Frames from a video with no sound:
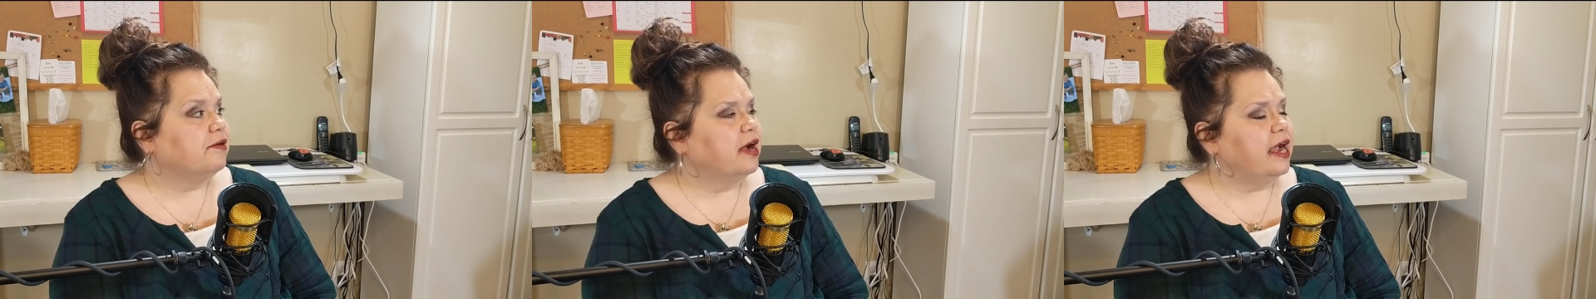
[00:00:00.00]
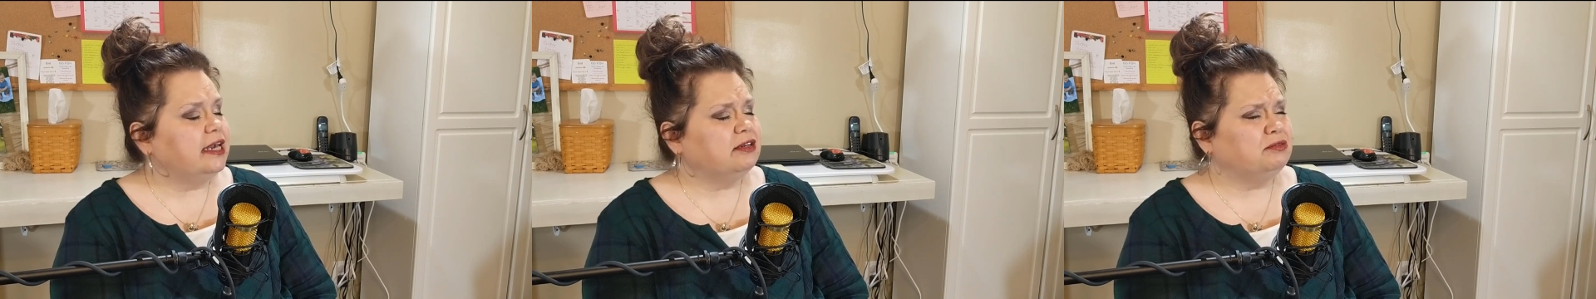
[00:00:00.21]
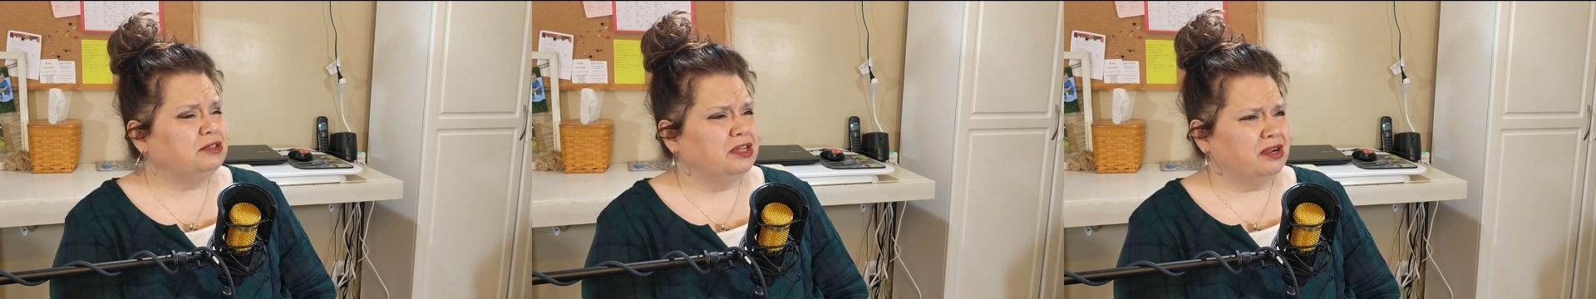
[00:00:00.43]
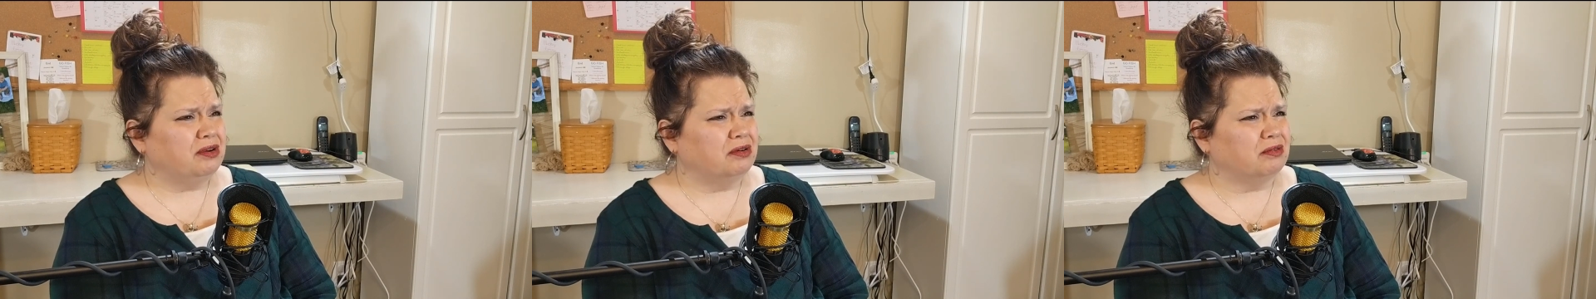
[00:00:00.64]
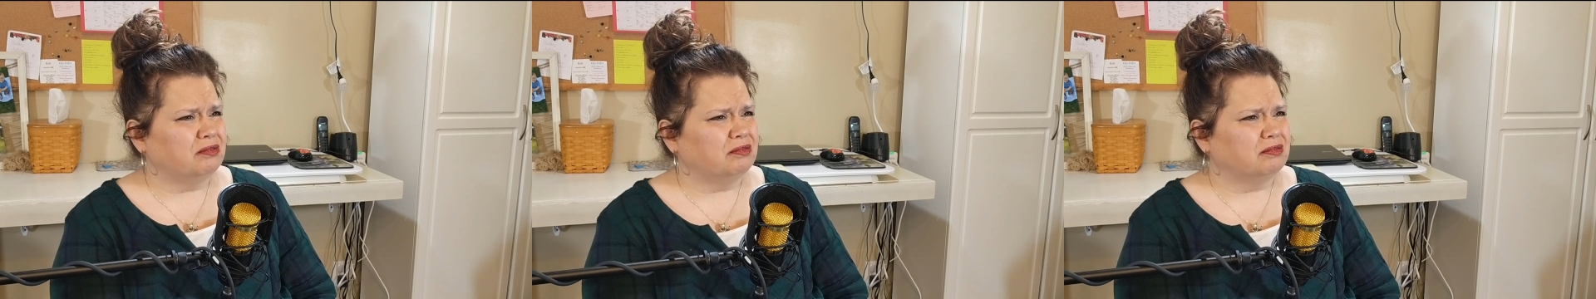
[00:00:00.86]
I don't
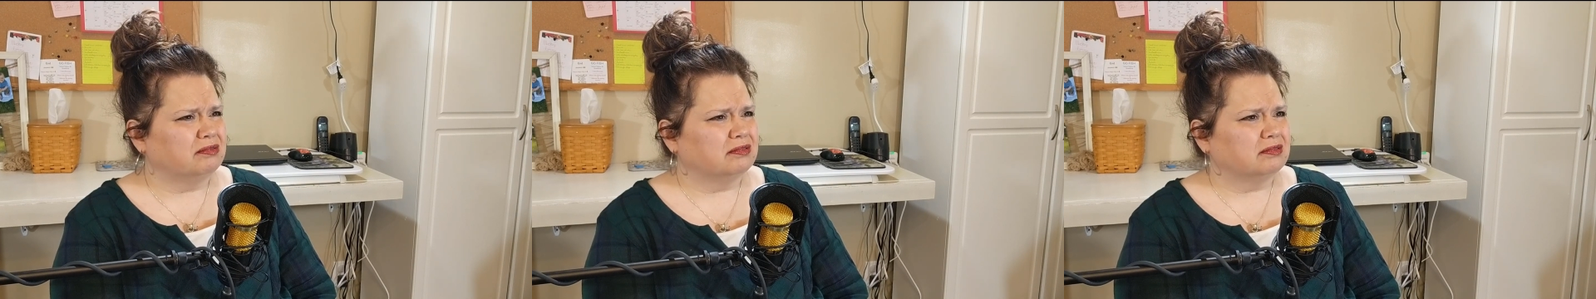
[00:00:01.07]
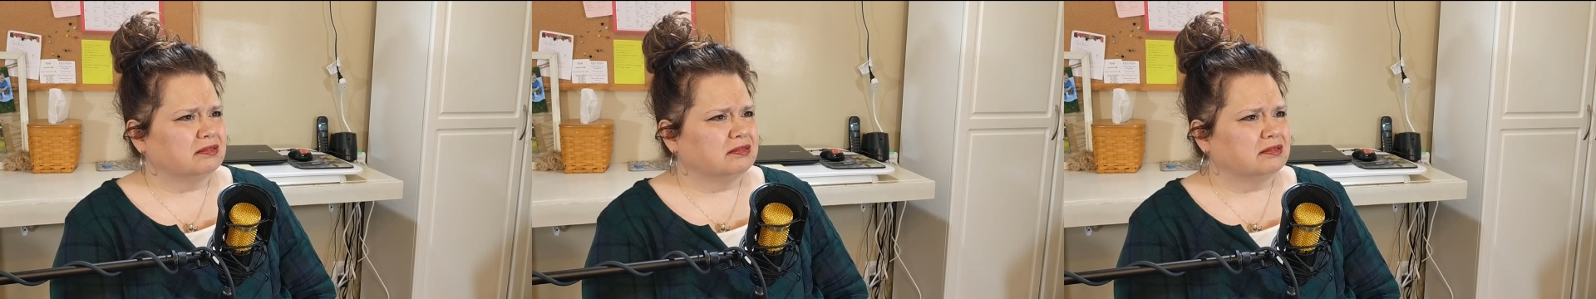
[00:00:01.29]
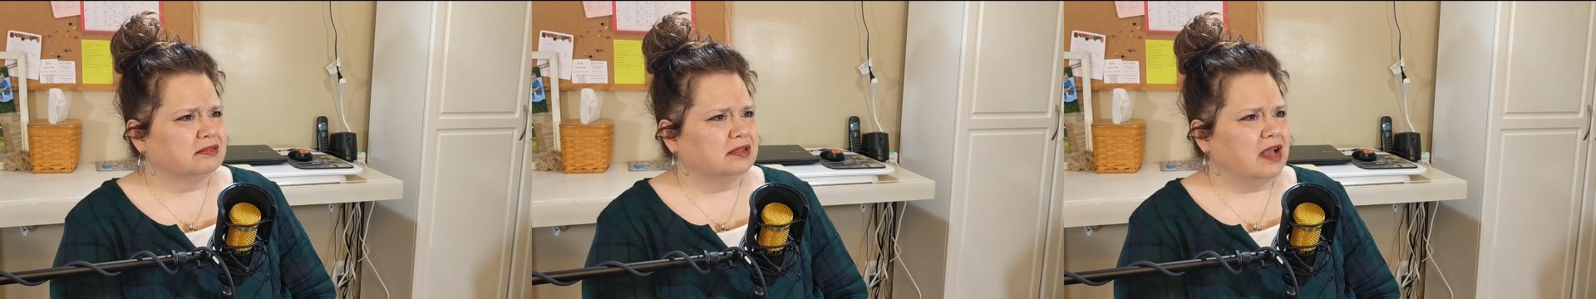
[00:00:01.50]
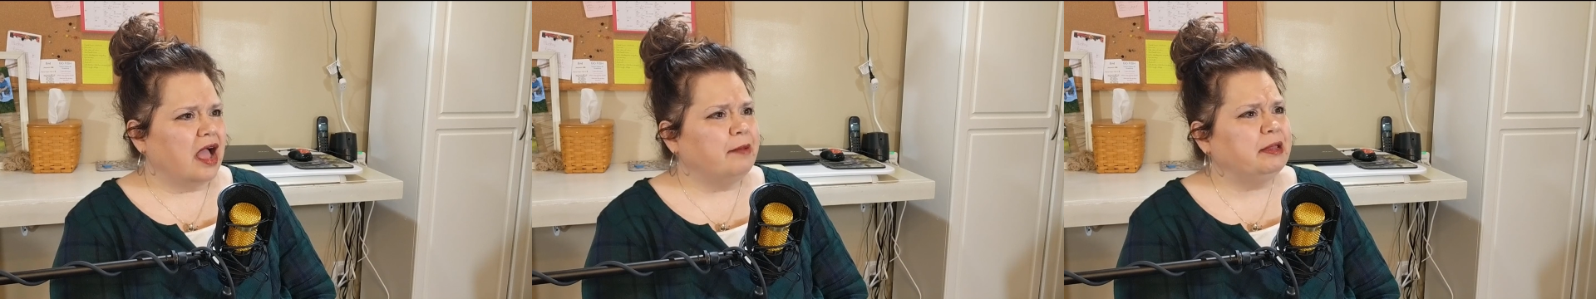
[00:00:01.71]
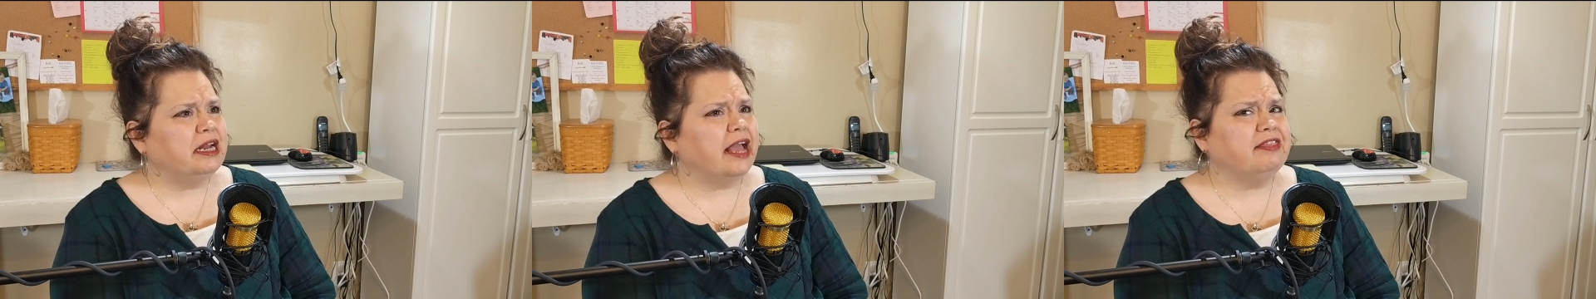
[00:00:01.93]
know. I
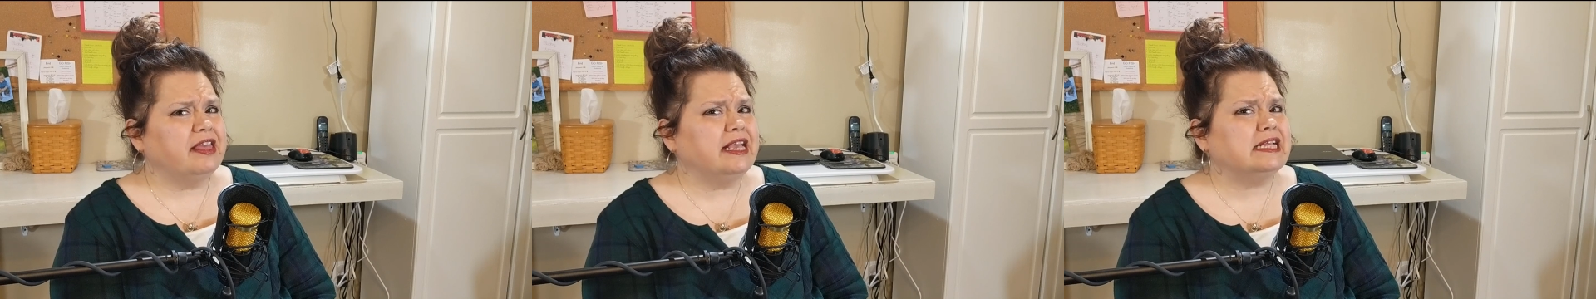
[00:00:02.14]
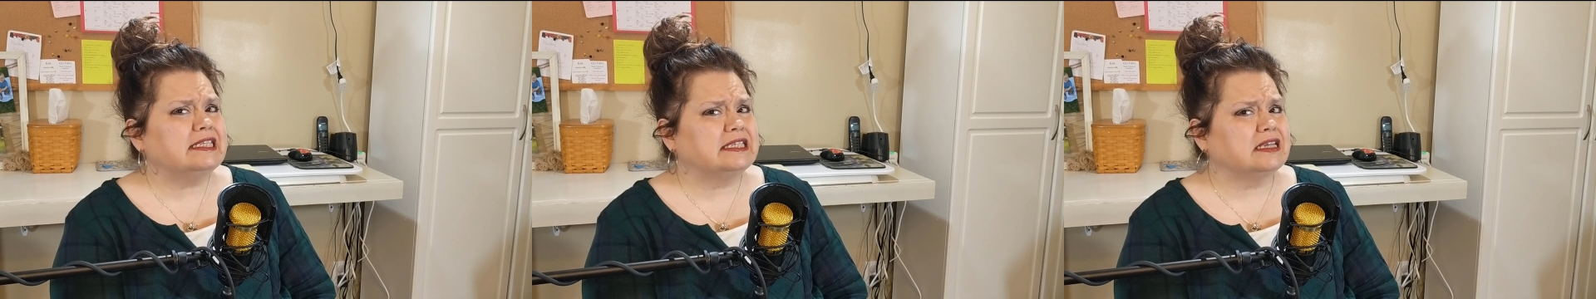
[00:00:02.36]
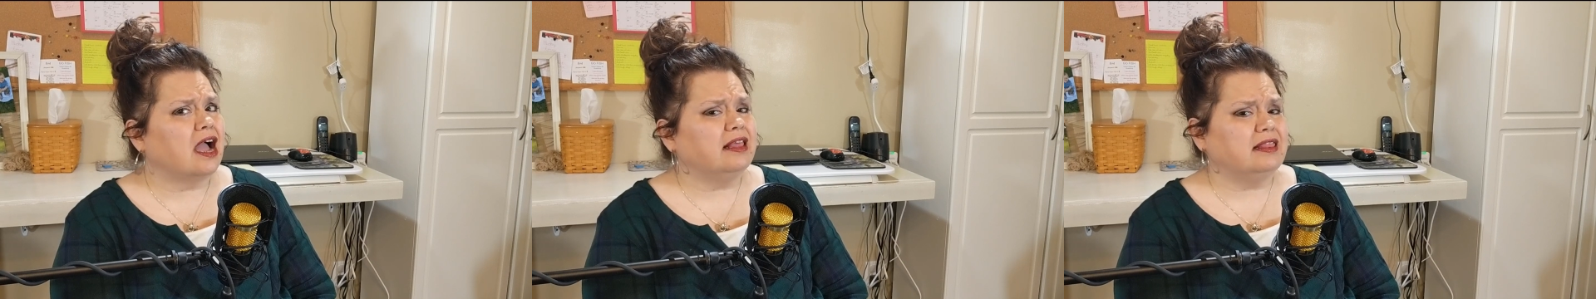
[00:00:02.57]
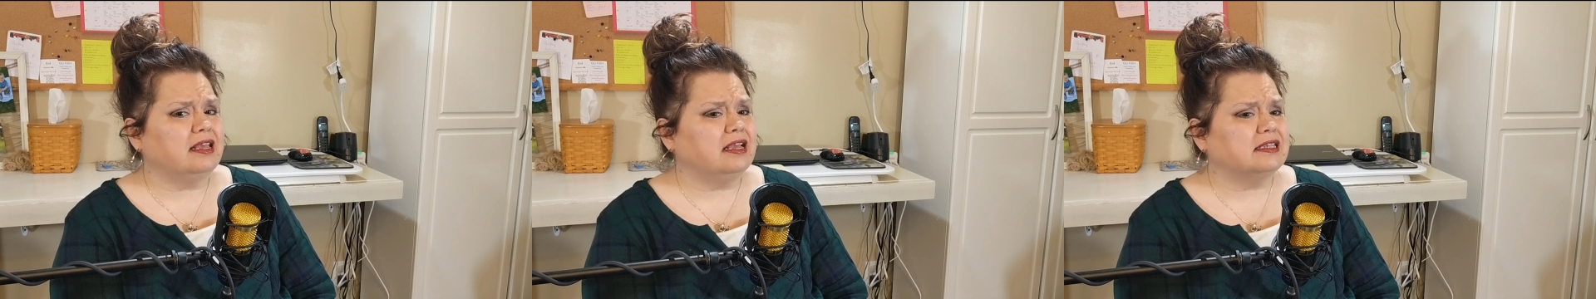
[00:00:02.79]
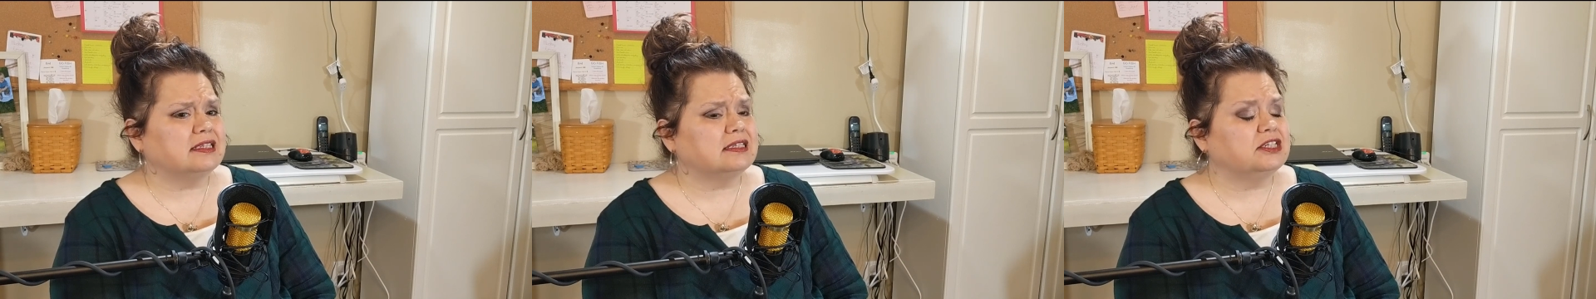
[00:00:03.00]

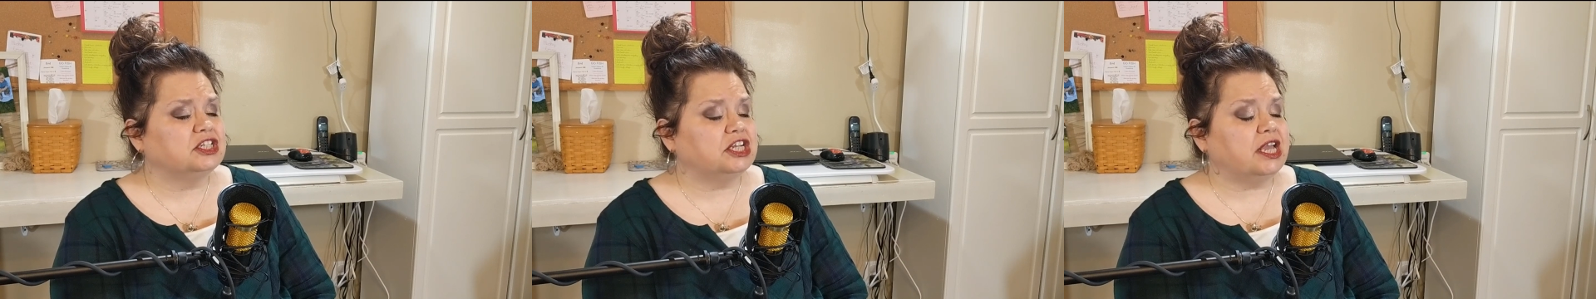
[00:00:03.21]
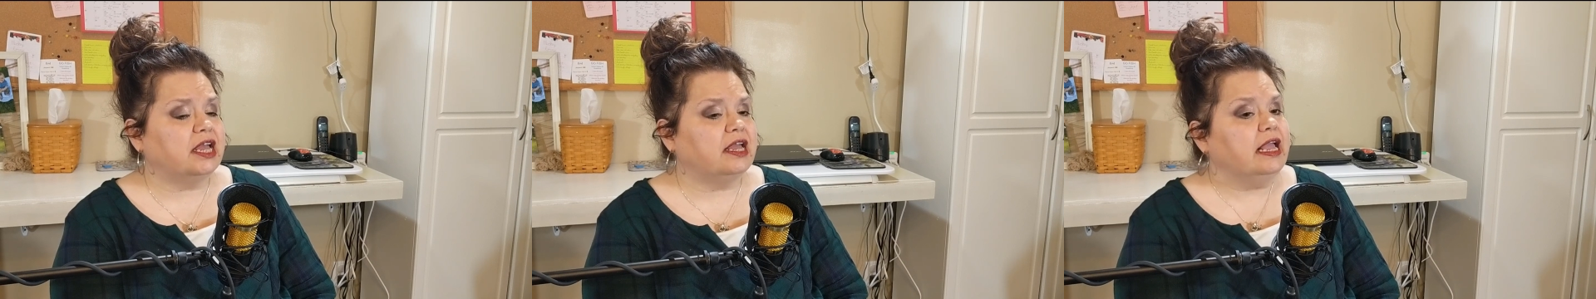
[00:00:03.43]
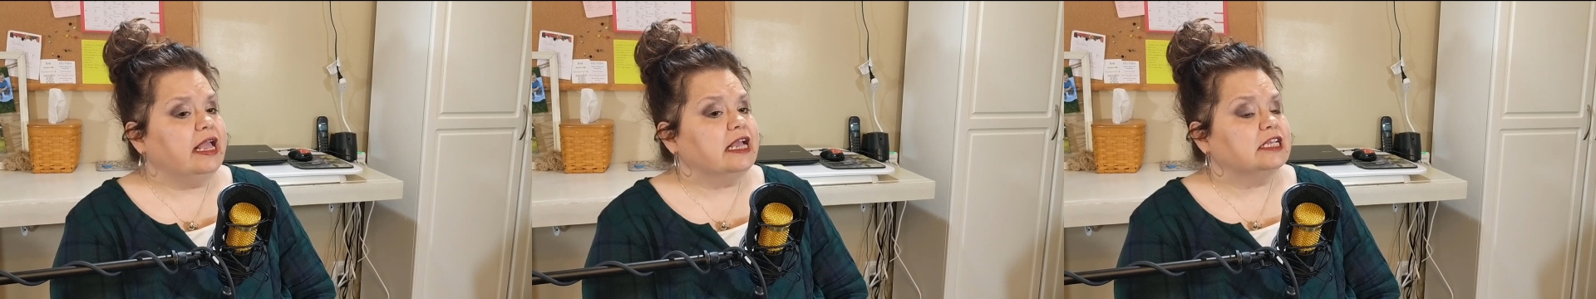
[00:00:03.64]
think it's legit.